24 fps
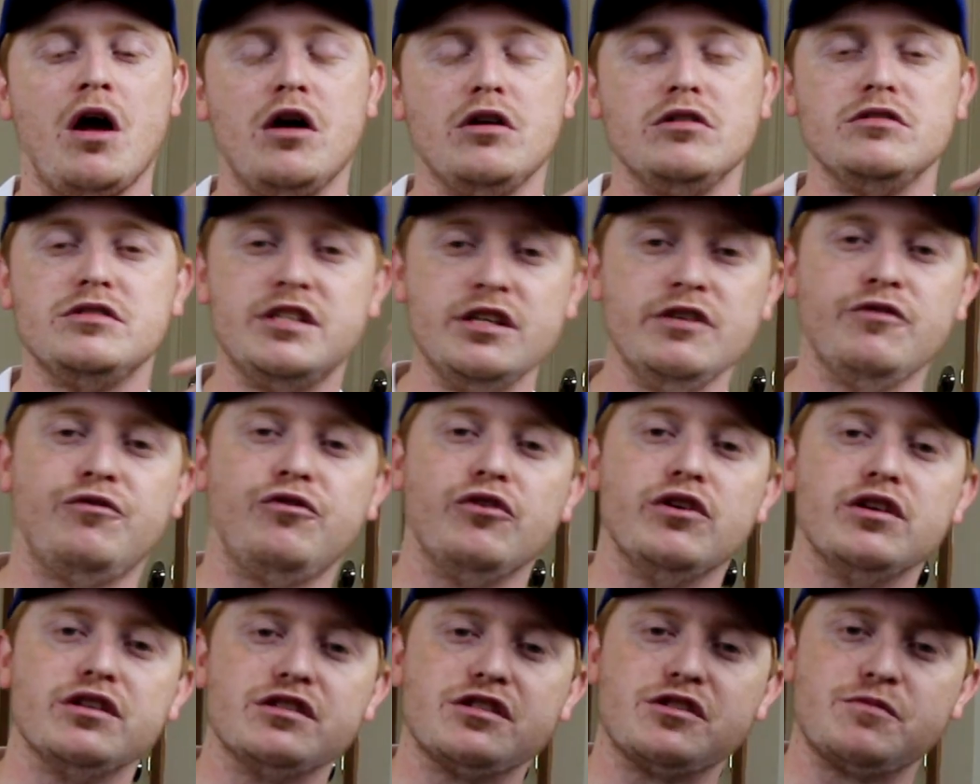
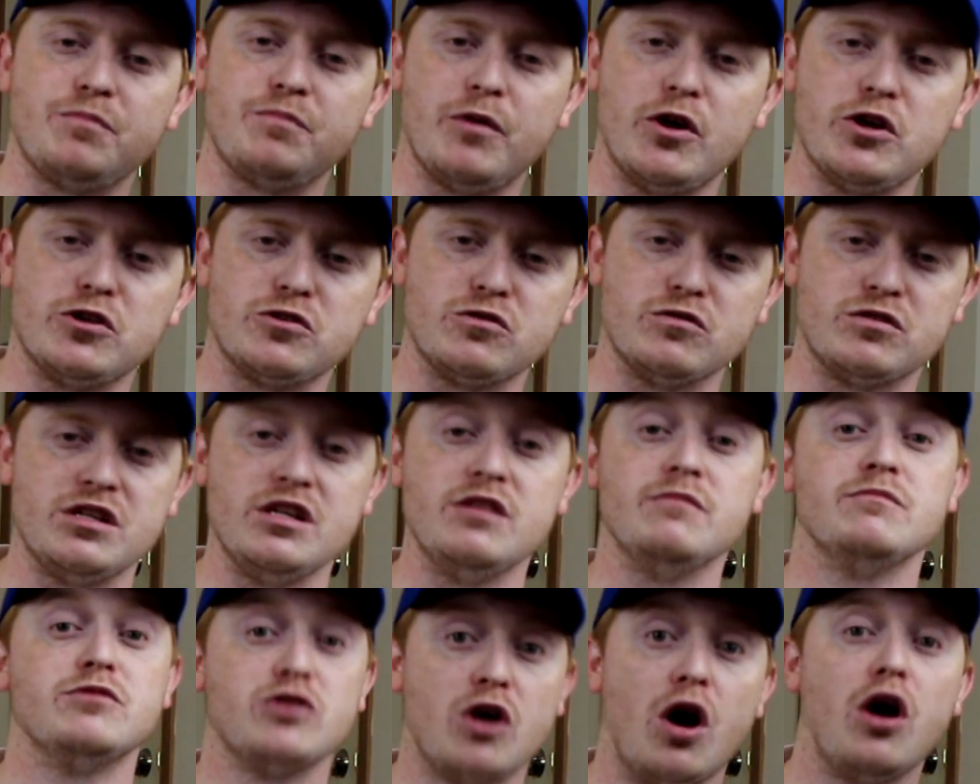Defense special
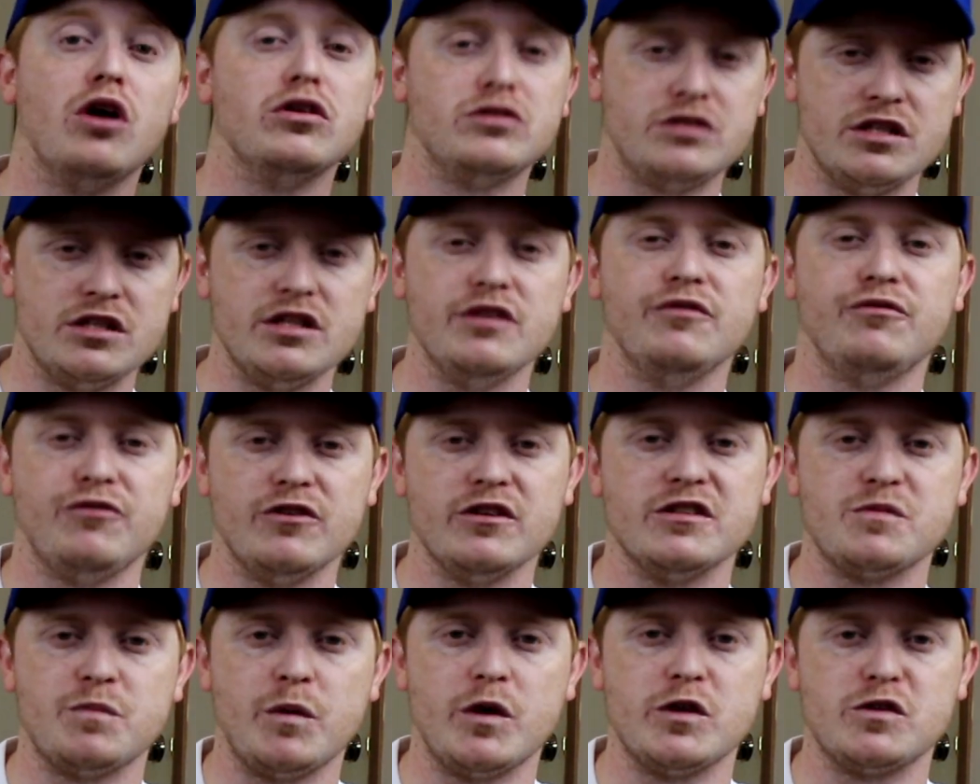teams are defense
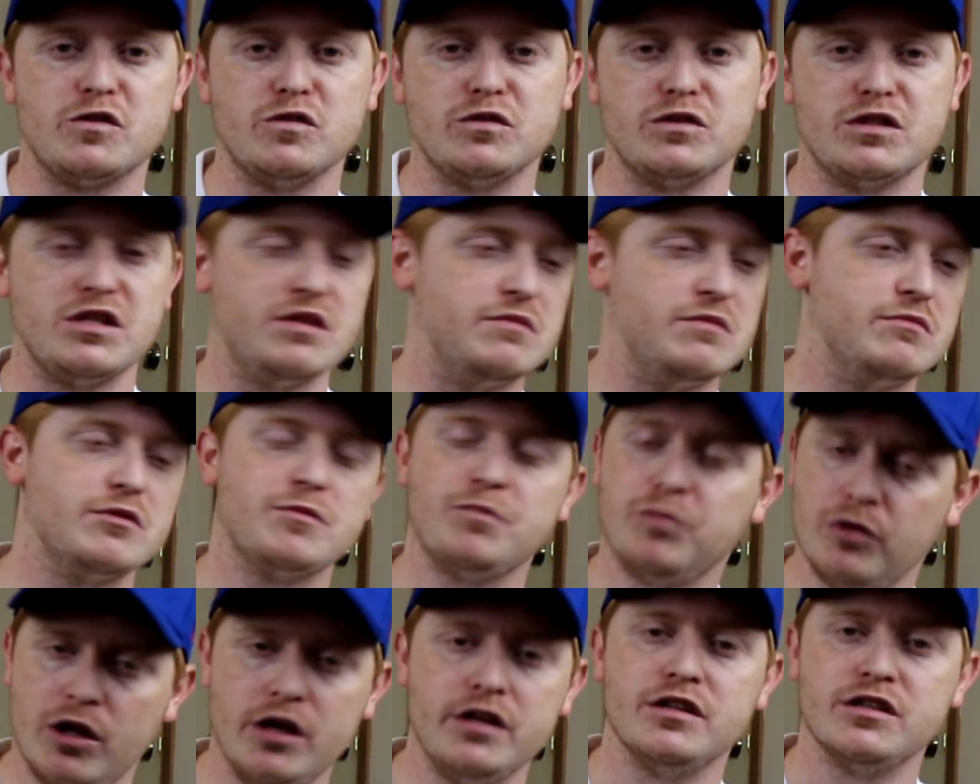special teams.
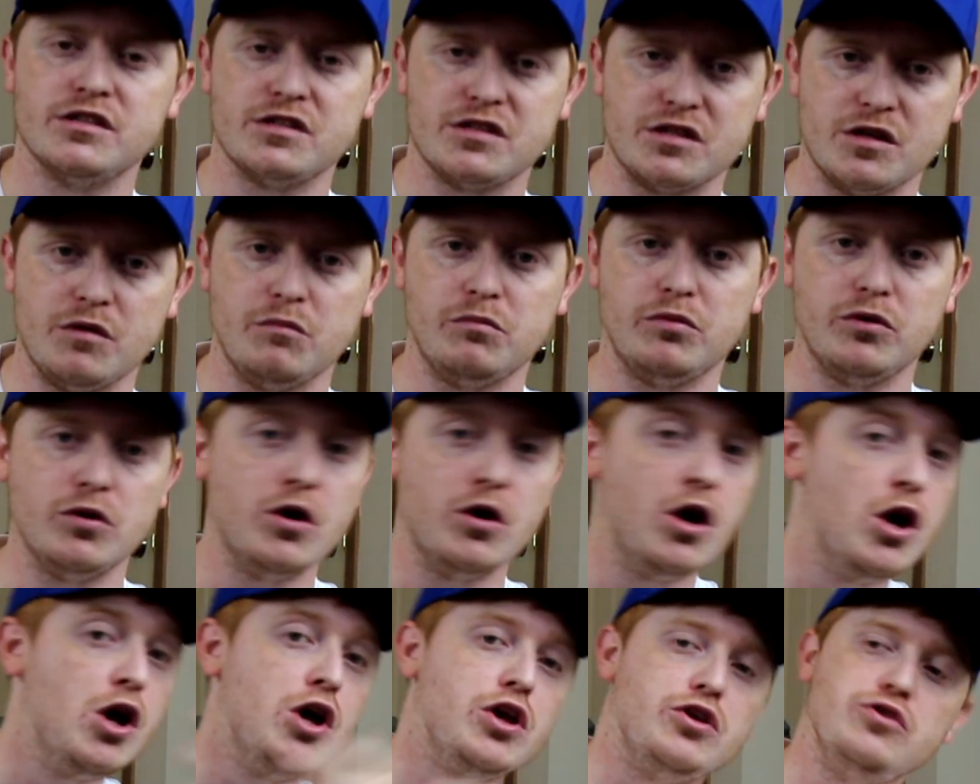Plain and simple.
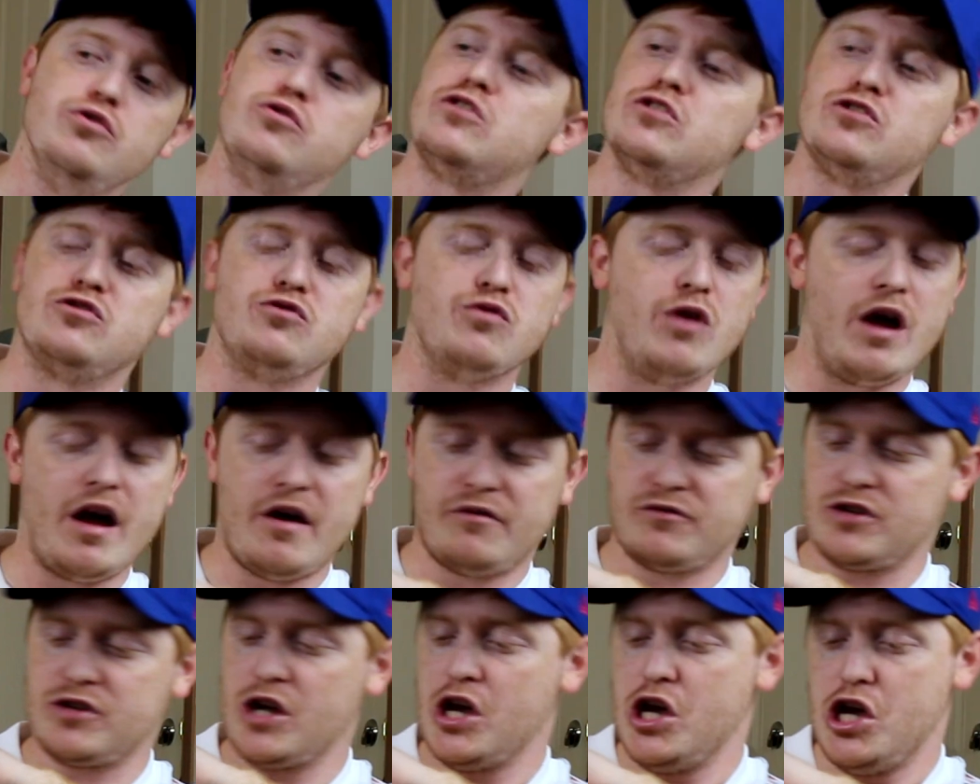You could
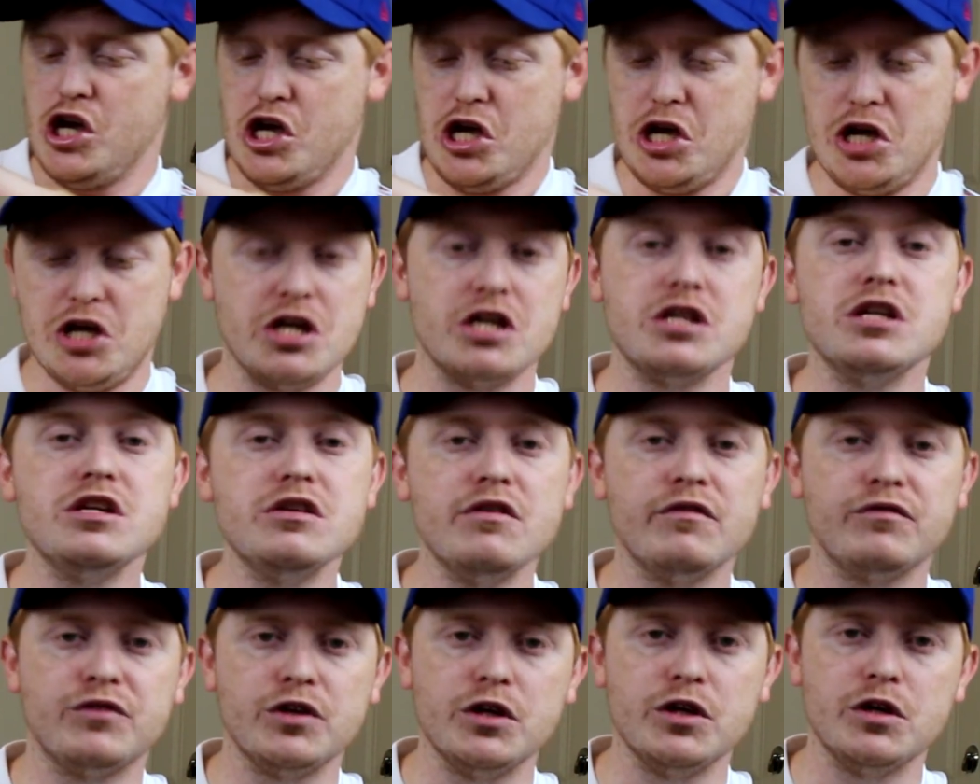draft any
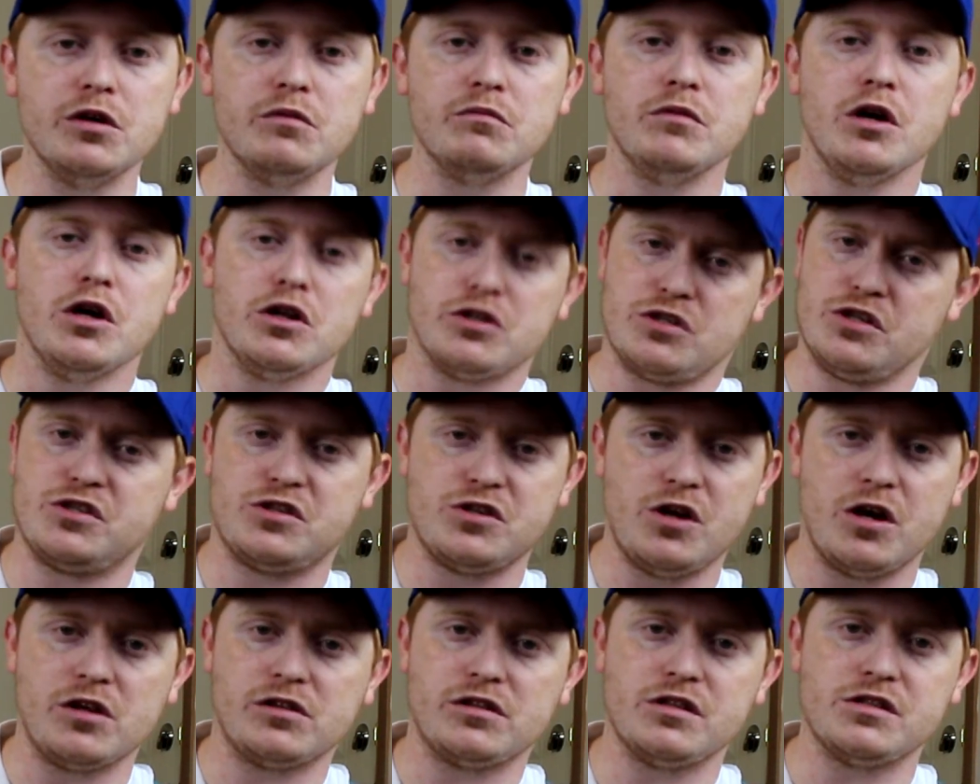of them to
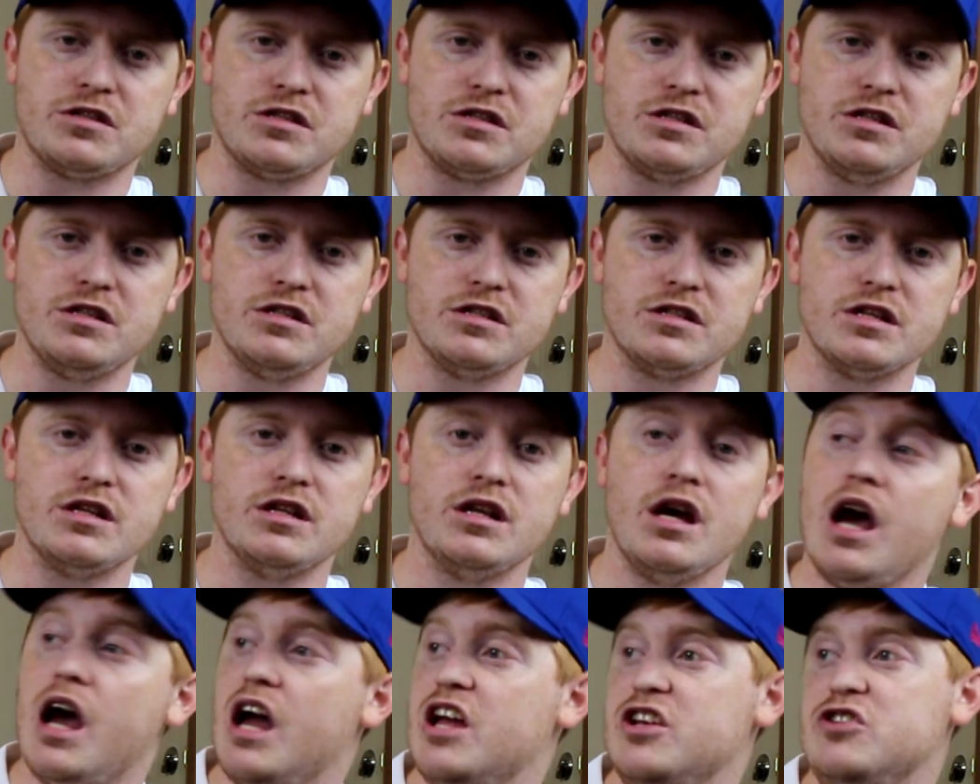start the season,
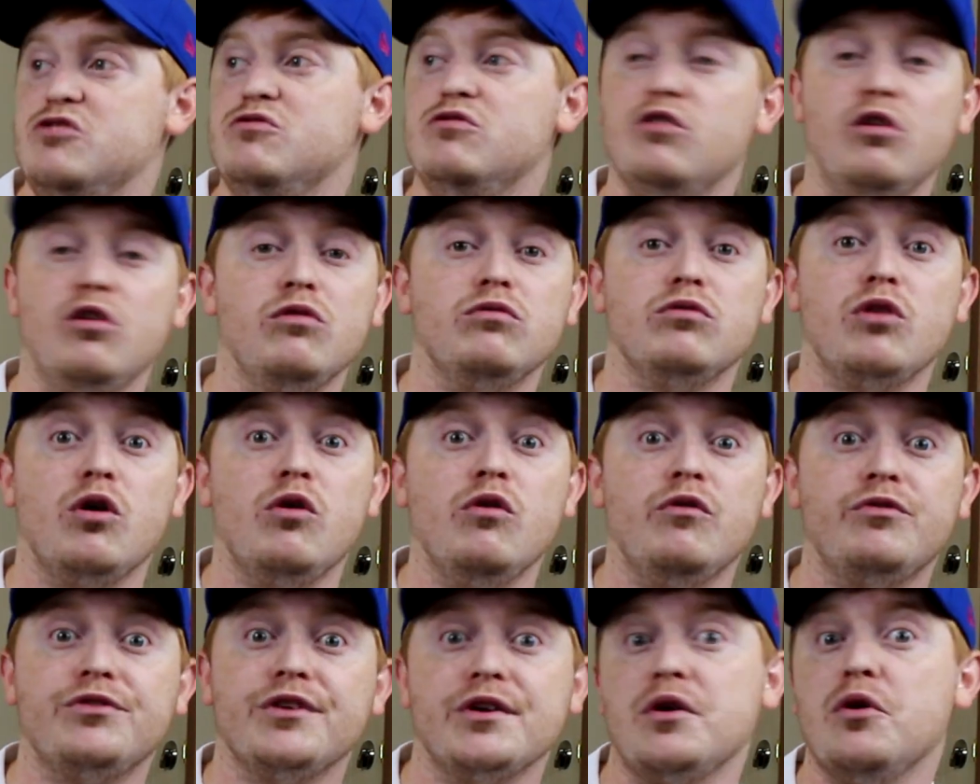and you don't know
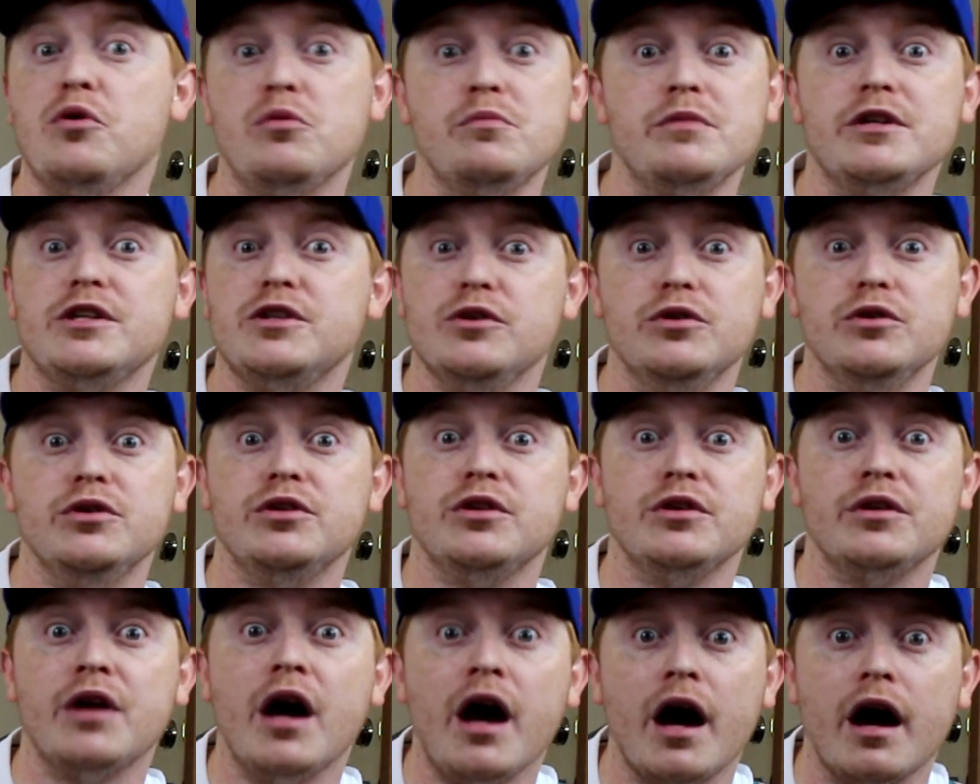if they're going to be good or
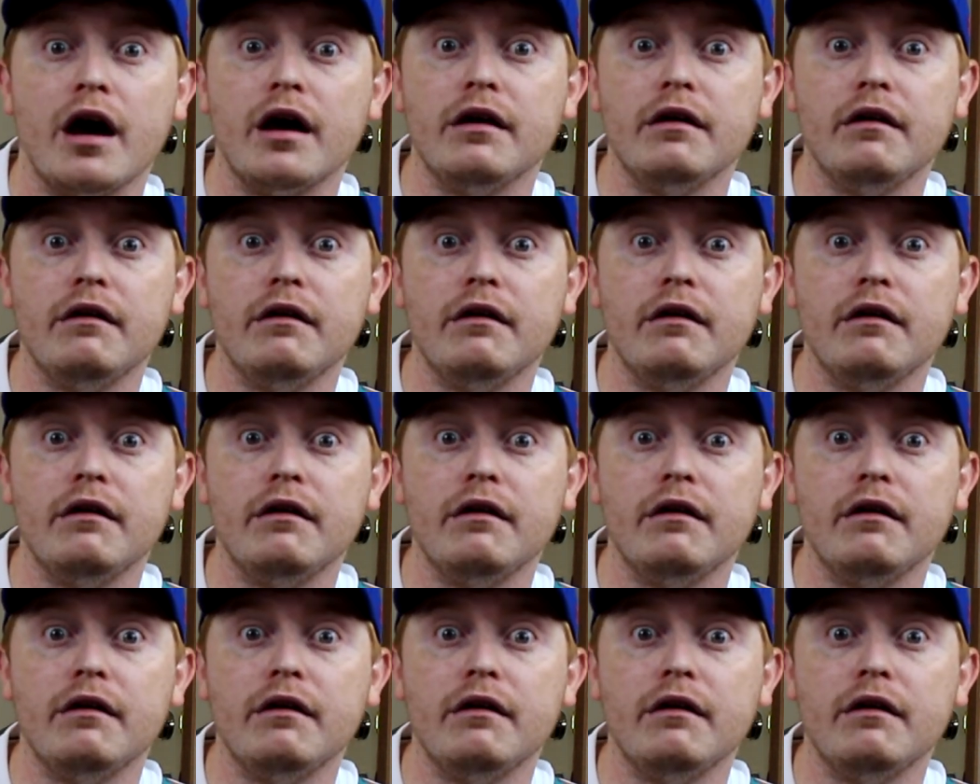not.